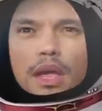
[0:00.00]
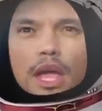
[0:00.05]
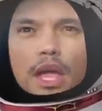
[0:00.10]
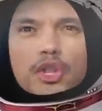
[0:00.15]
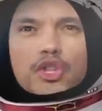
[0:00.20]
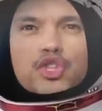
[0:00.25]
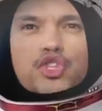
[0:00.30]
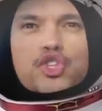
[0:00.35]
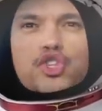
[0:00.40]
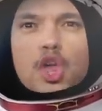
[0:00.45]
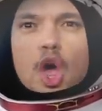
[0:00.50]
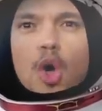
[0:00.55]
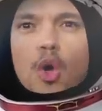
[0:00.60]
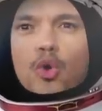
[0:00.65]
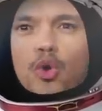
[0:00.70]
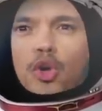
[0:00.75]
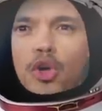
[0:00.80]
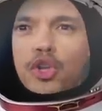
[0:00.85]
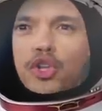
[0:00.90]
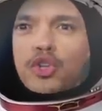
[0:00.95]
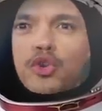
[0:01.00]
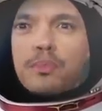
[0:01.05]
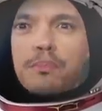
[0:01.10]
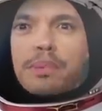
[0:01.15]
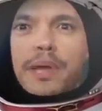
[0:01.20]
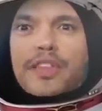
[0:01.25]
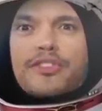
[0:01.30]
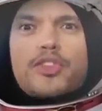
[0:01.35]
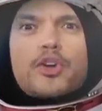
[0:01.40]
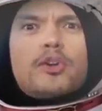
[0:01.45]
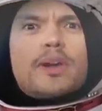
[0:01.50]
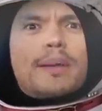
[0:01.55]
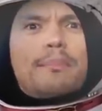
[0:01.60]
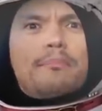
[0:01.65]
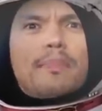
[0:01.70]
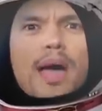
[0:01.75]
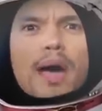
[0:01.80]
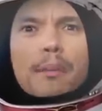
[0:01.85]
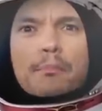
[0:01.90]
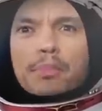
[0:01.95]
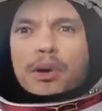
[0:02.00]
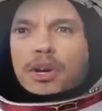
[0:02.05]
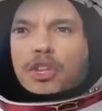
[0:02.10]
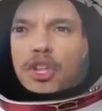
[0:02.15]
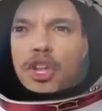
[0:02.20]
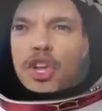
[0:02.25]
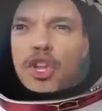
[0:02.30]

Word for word: And so, you better remember,